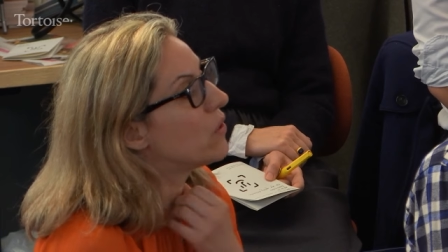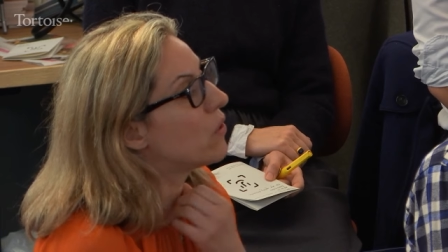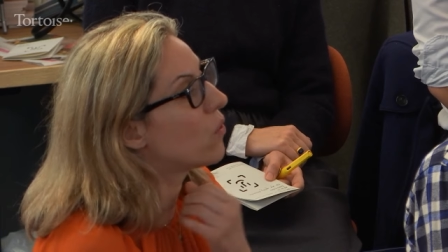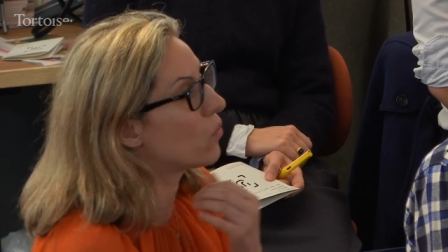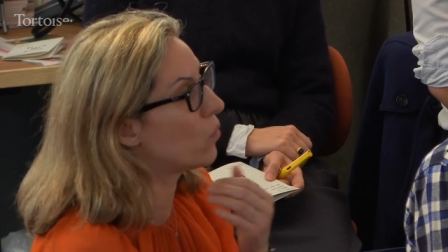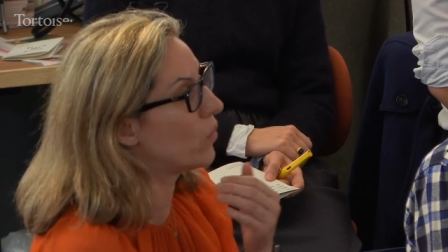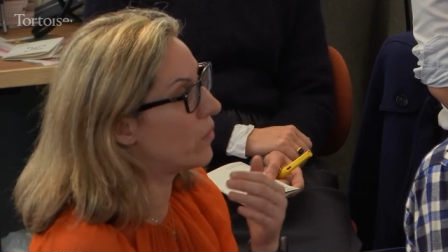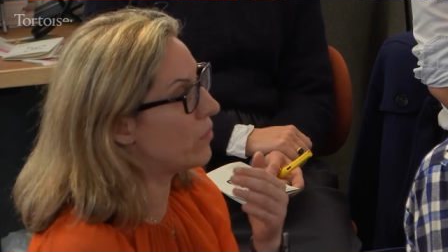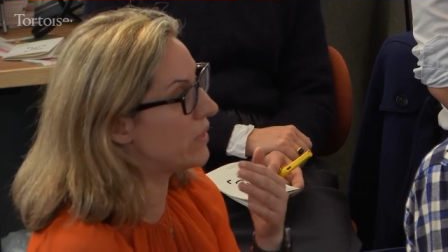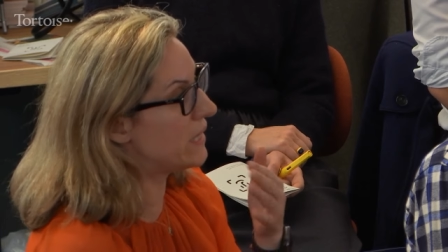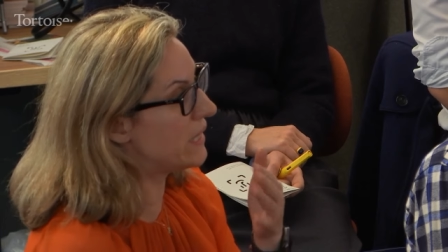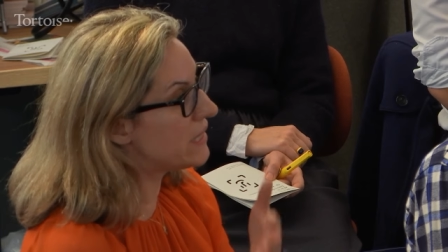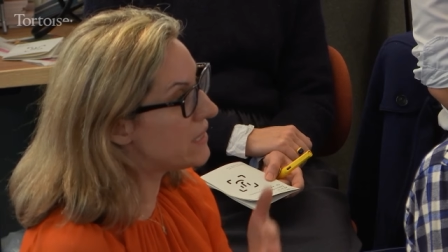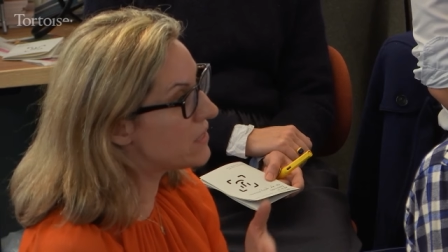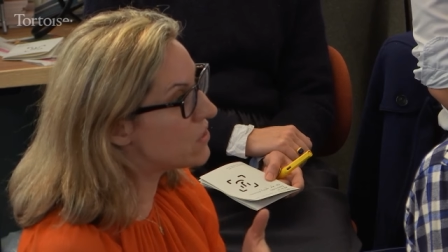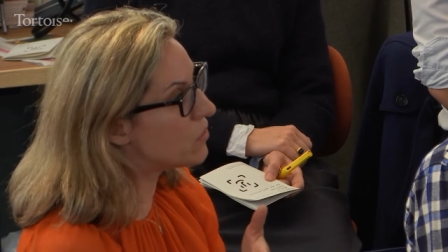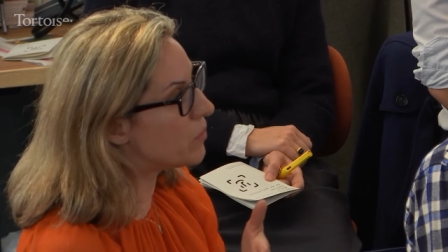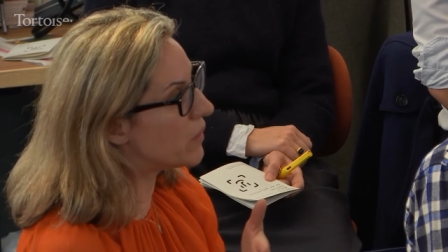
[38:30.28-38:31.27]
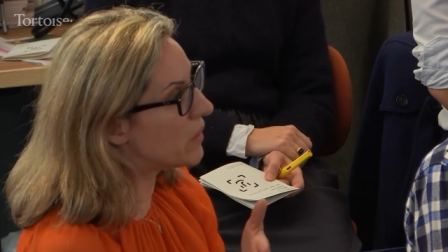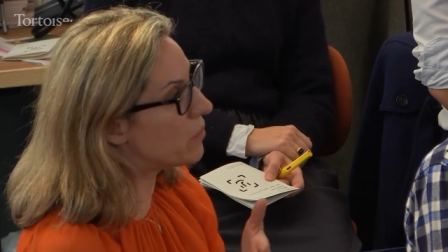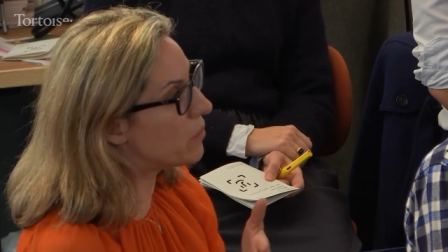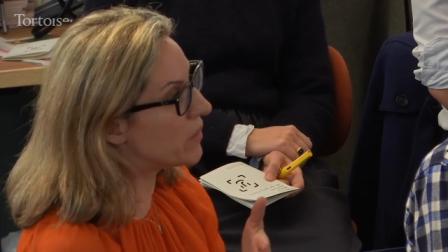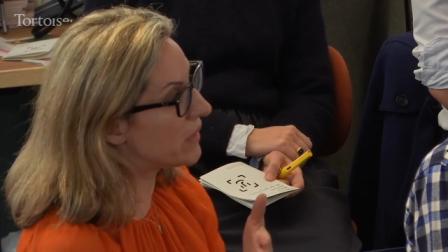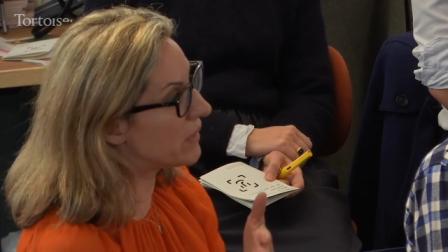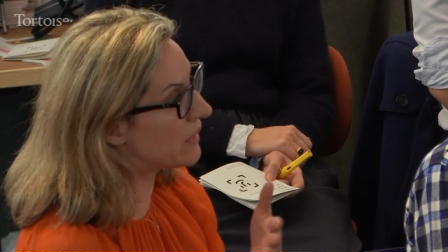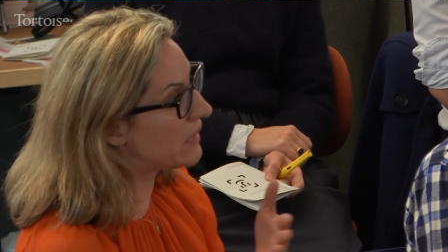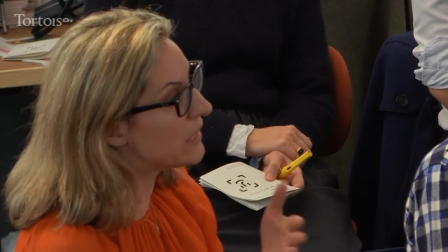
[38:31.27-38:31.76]
we're not where we need to be,
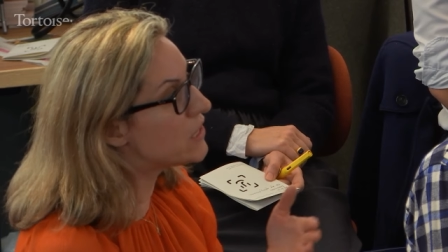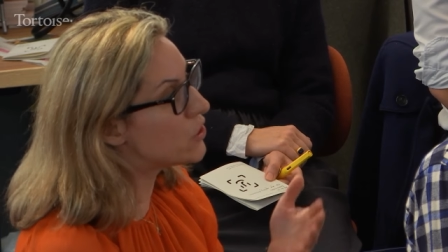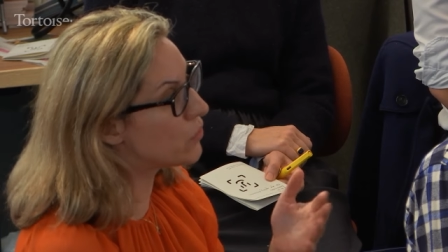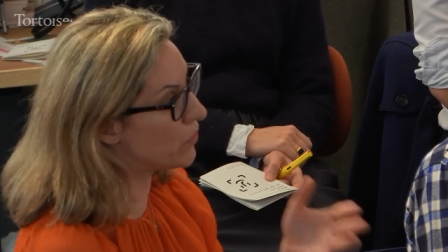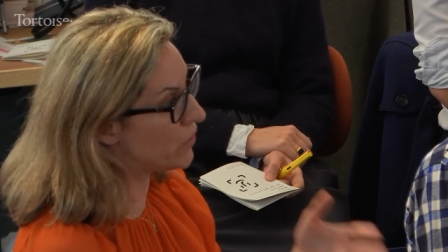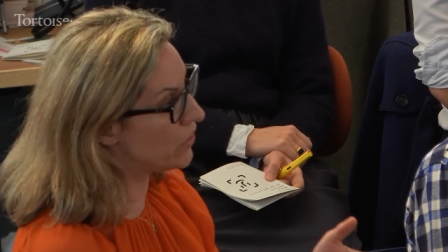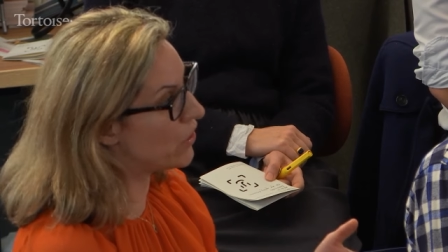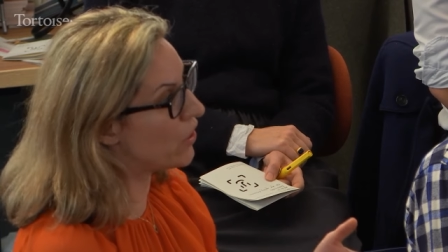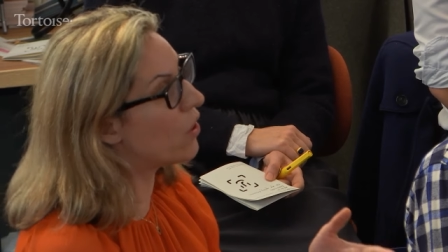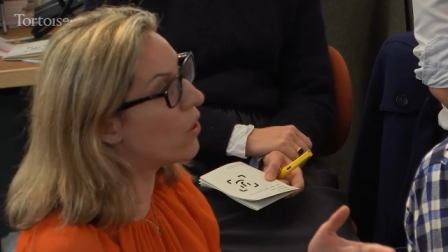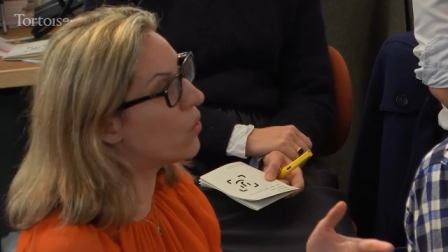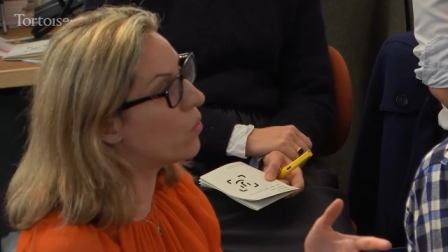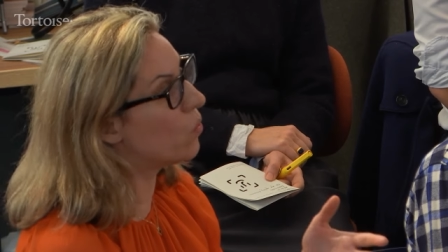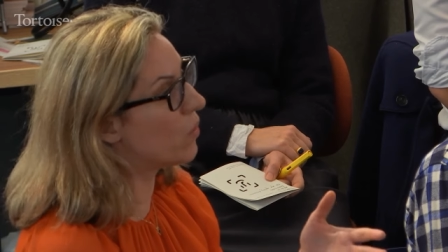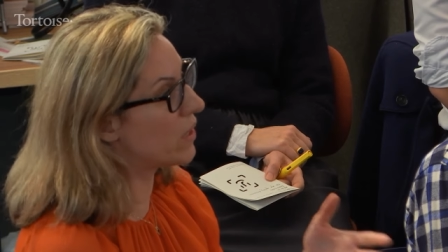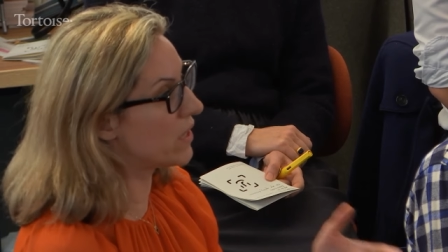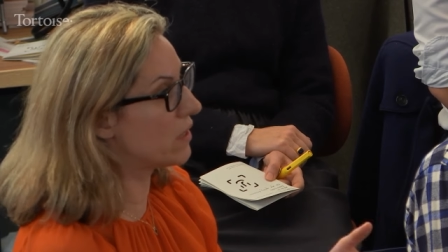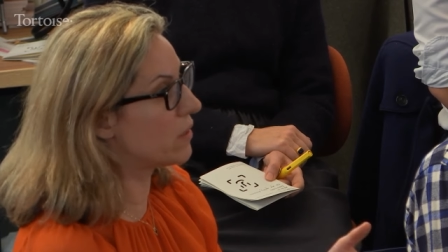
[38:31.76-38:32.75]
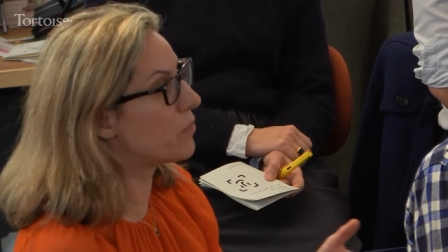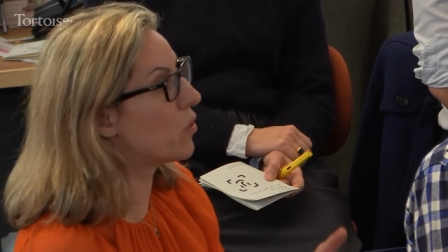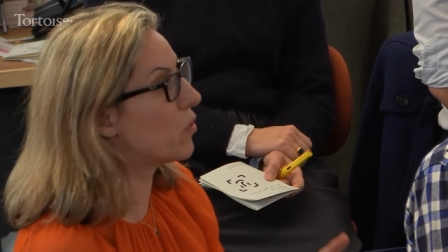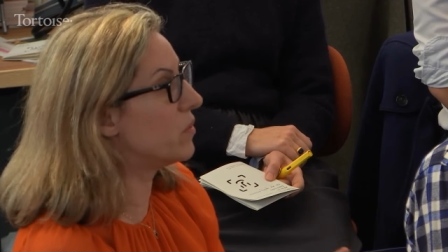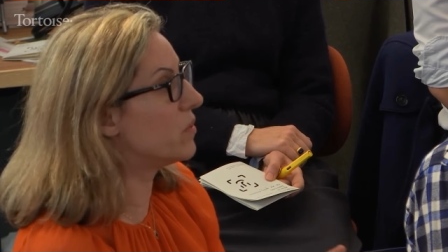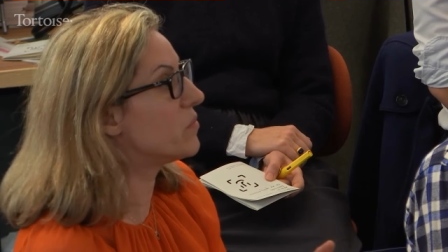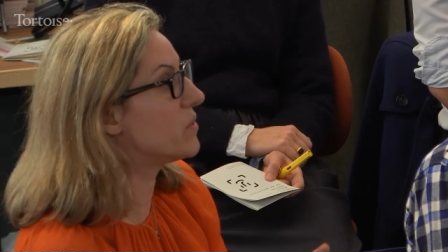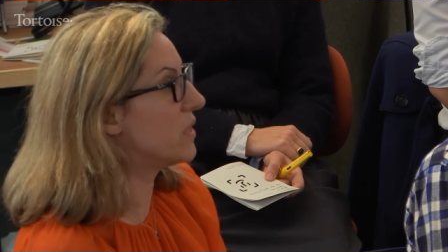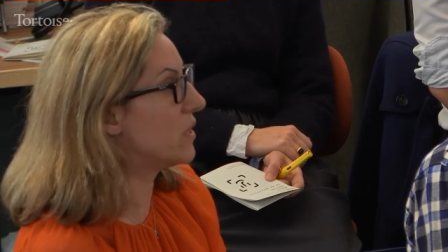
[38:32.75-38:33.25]
but at least we know what are the
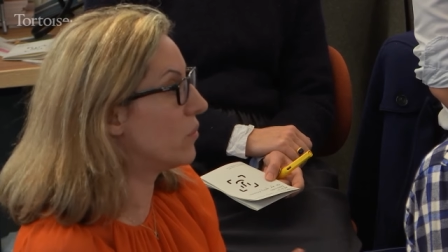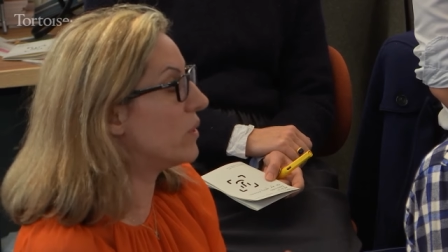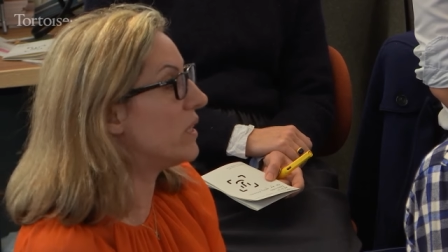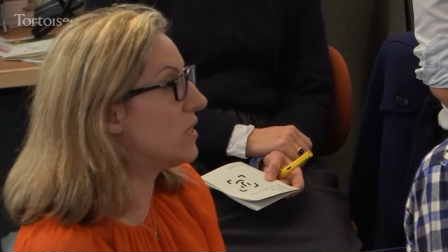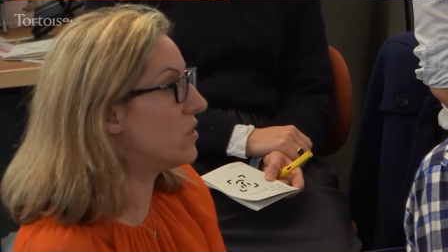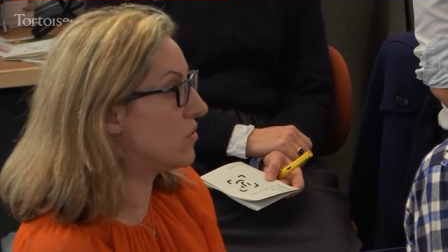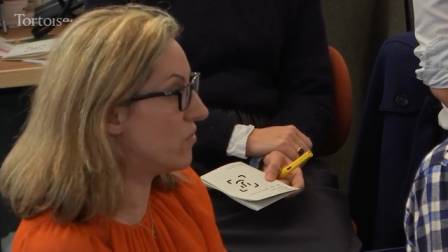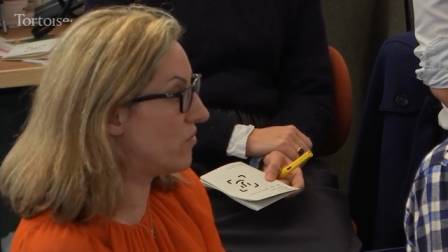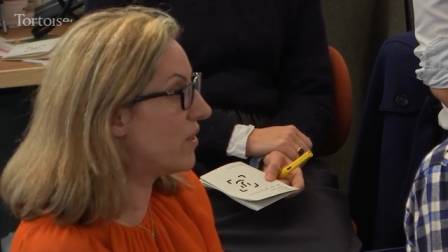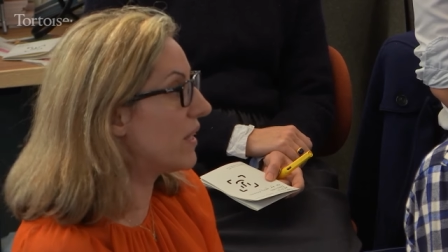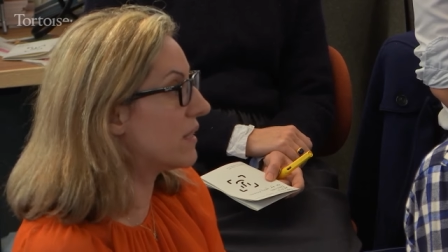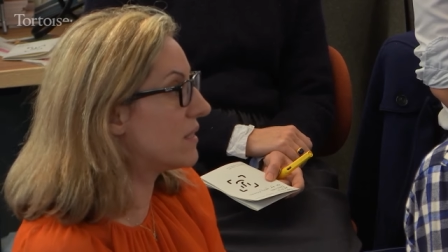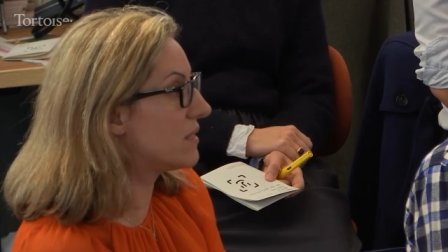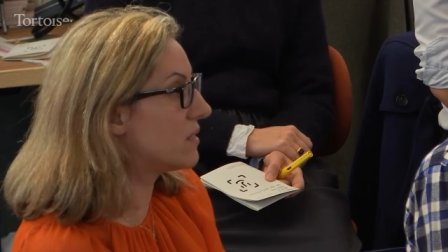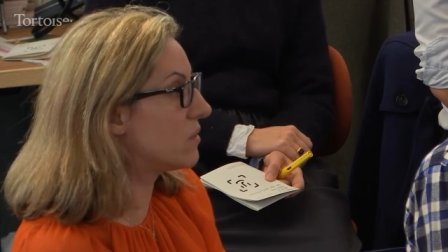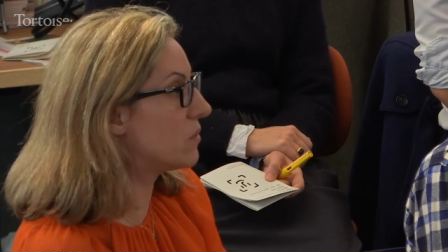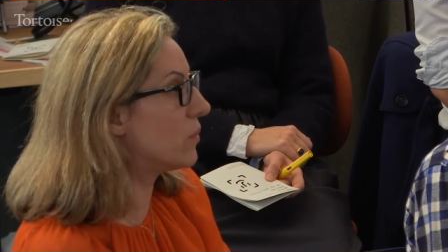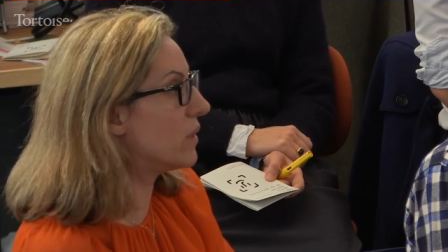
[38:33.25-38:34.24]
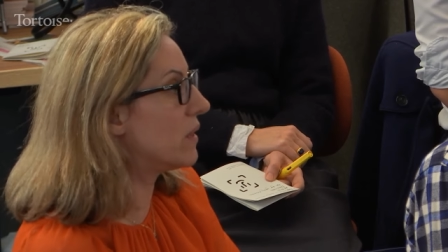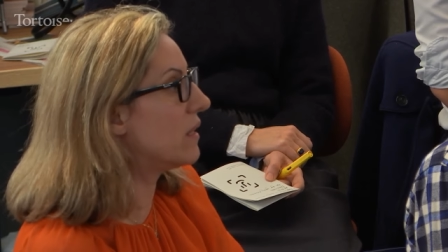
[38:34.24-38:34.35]
problems that we need to fix